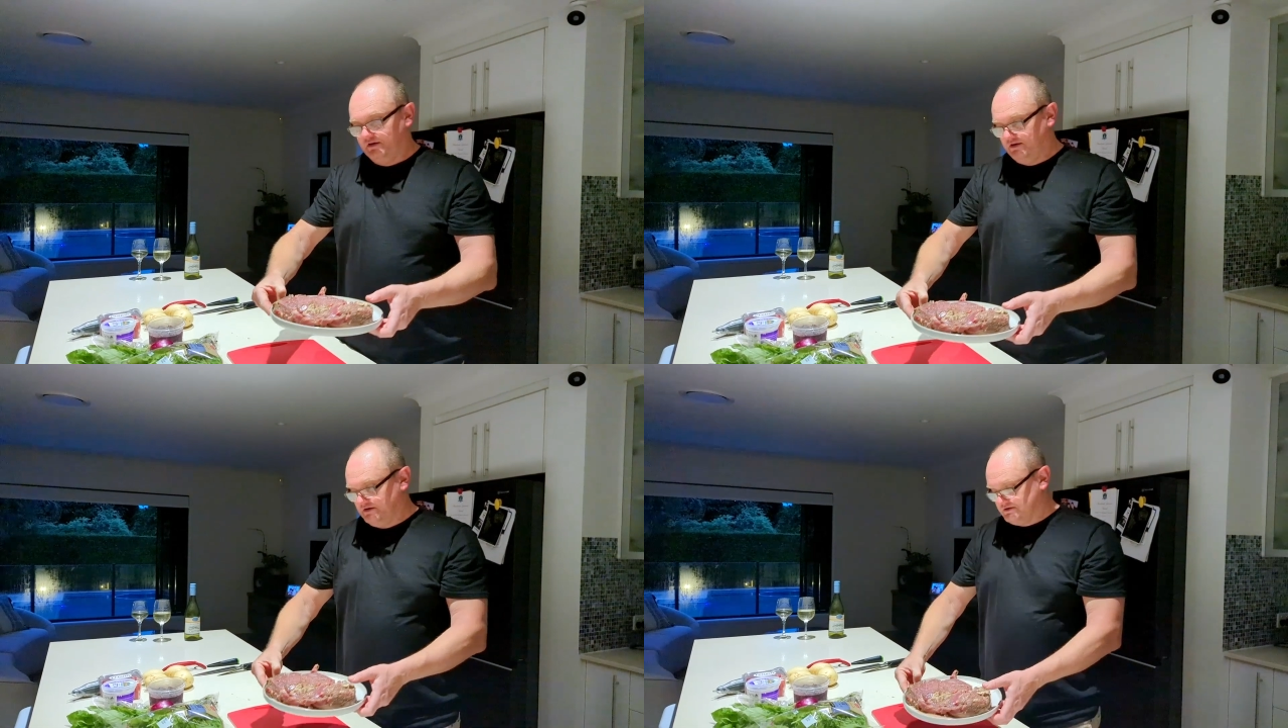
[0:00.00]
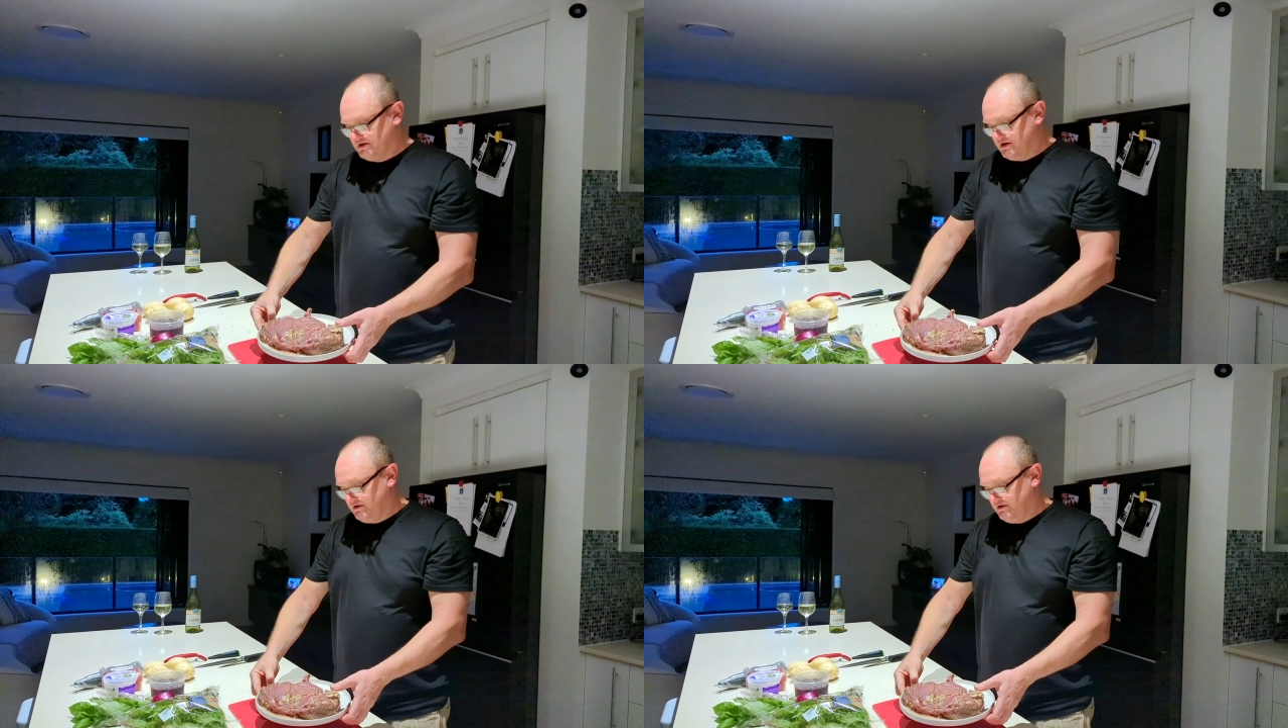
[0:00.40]

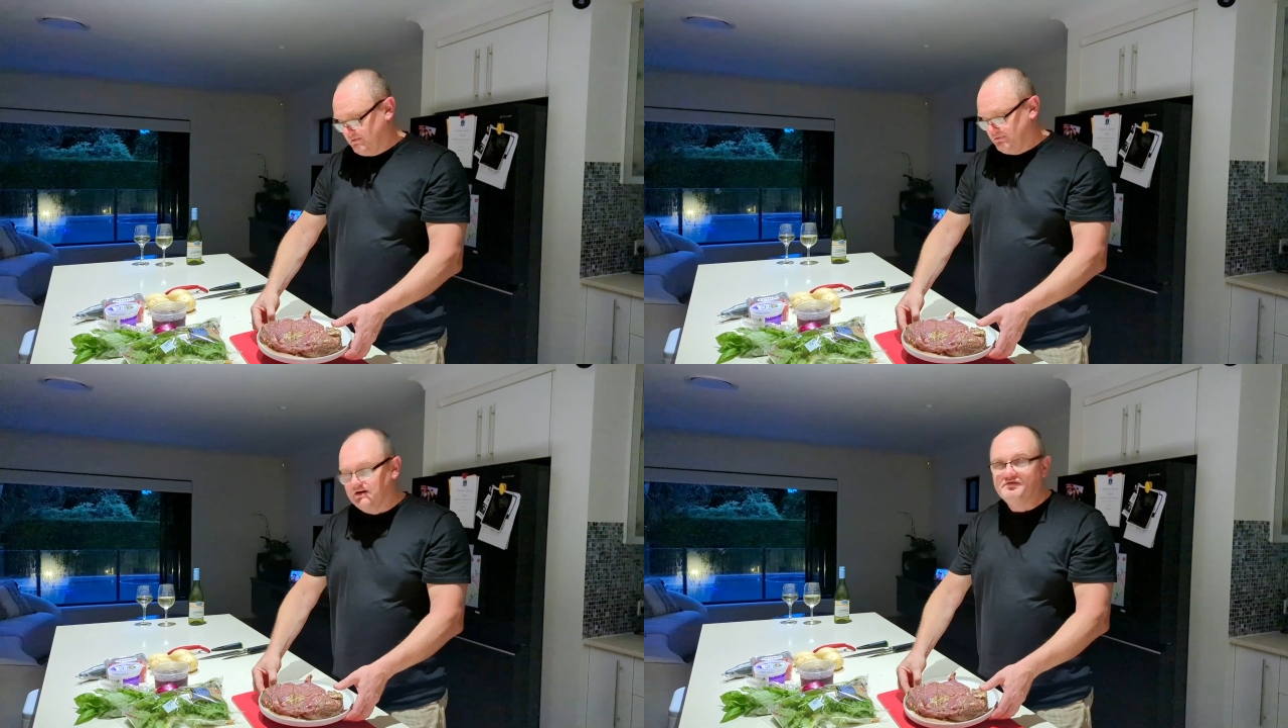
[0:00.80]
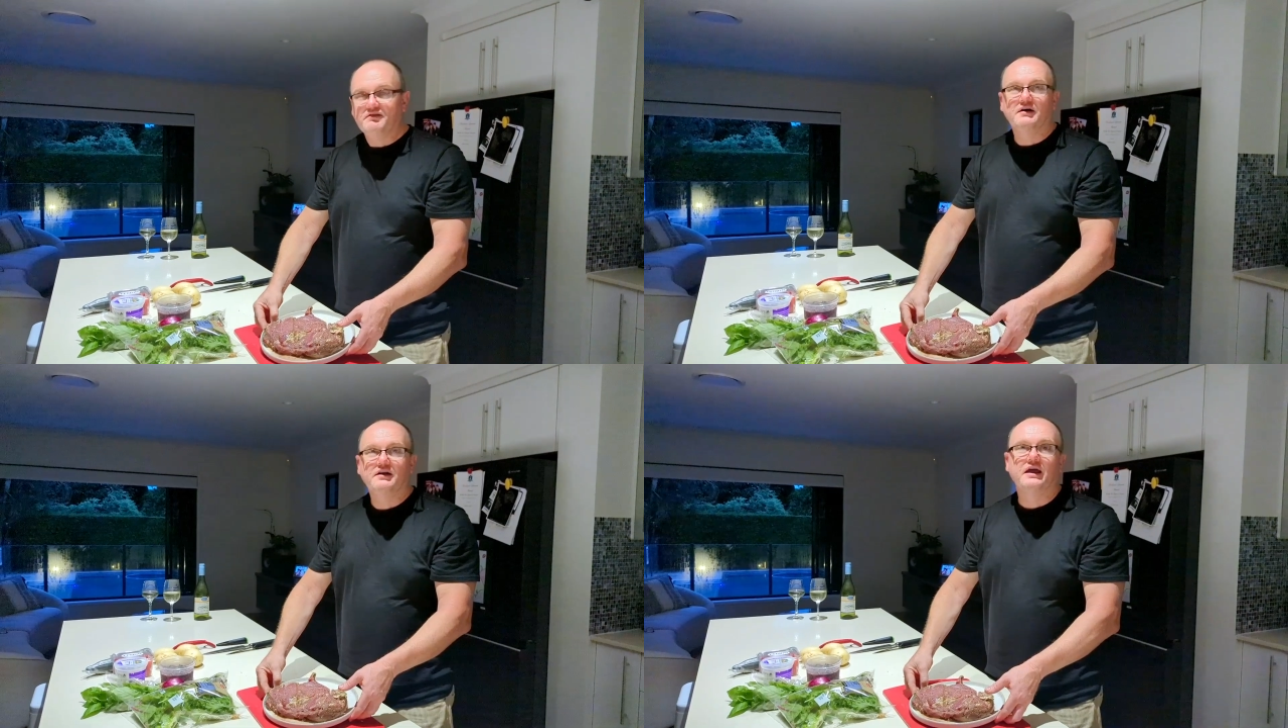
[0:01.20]
So a
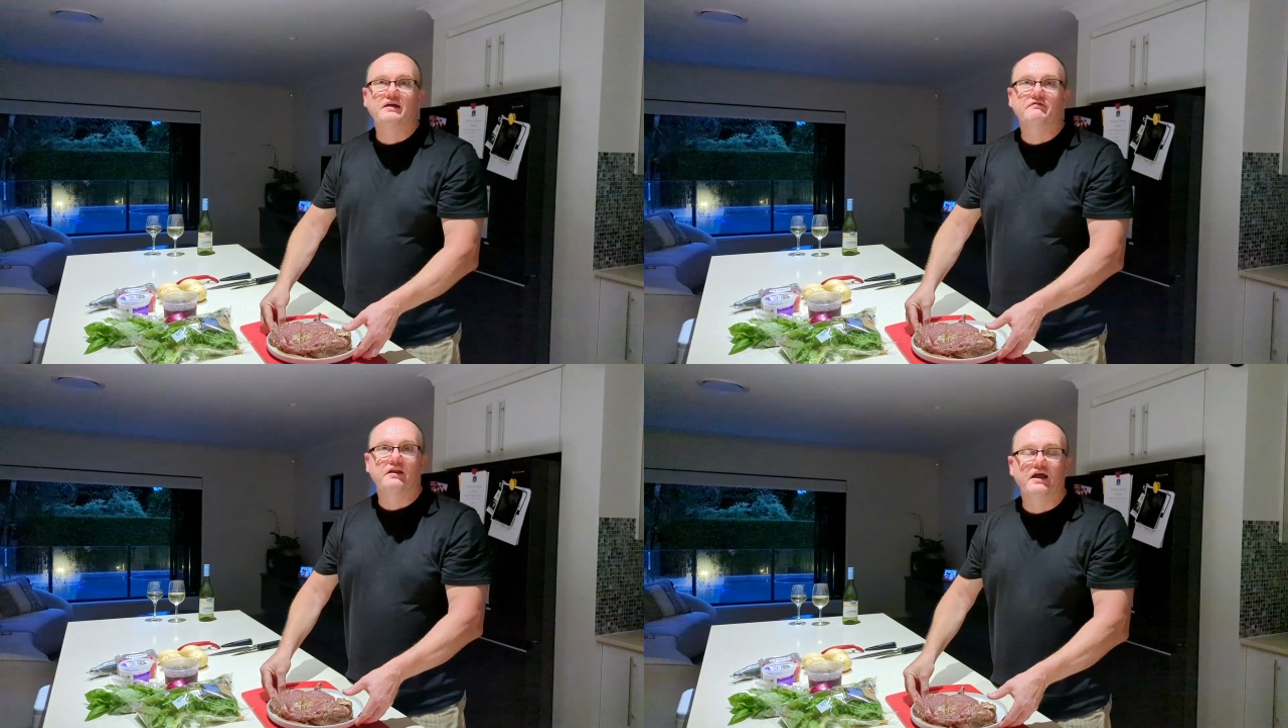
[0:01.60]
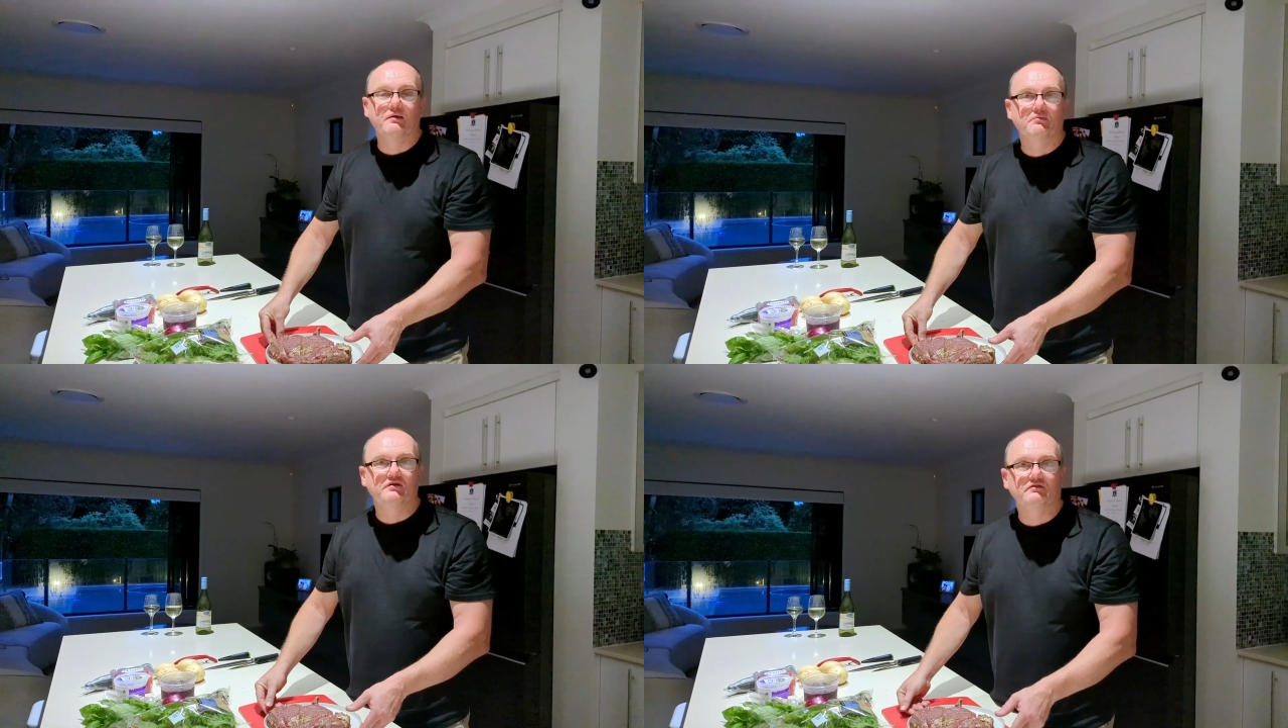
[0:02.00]
butterflied leg of
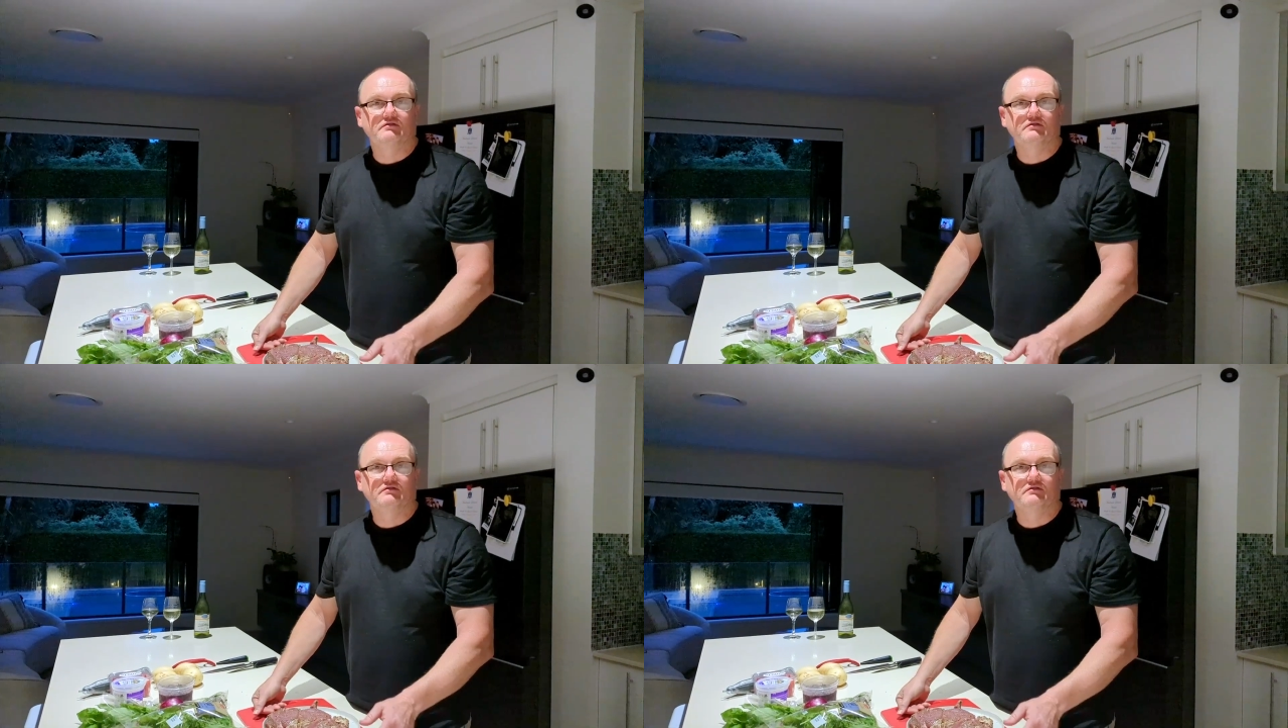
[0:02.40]
lamb is